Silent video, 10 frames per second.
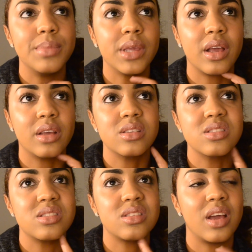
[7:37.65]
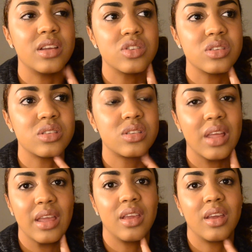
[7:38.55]
because I just
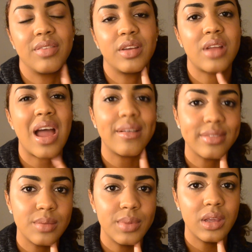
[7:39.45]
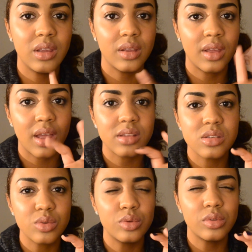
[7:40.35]
like, if I don't have to be at
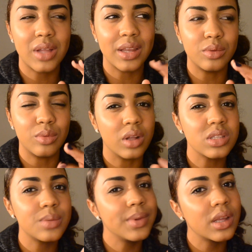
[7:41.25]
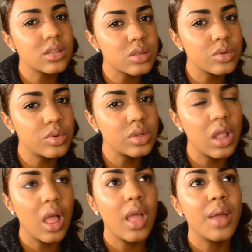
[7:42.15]
school, I don't want to be at school.